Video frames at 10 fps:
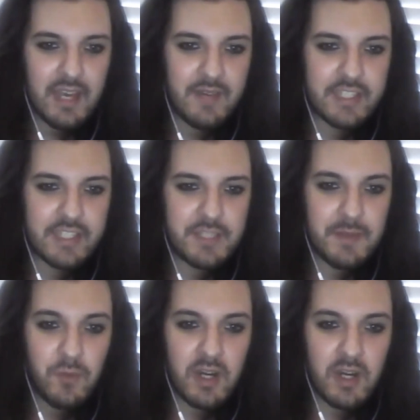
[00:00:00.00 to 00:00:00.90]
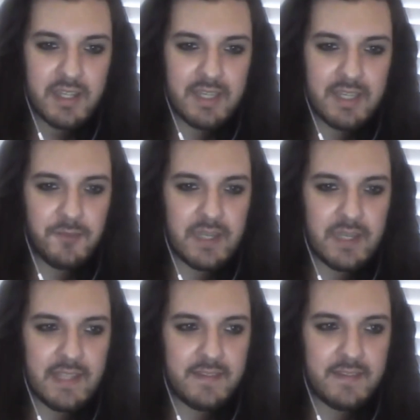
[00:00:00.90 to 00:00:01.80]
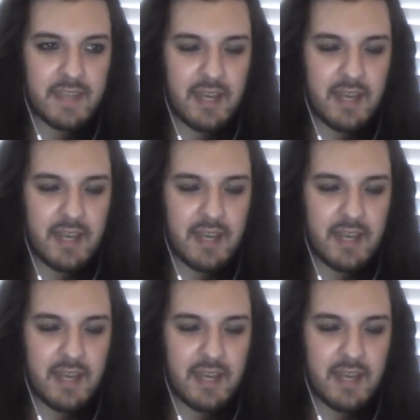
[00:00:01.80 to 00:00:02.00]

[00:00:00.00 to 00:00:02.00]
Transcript: I've actually been working with.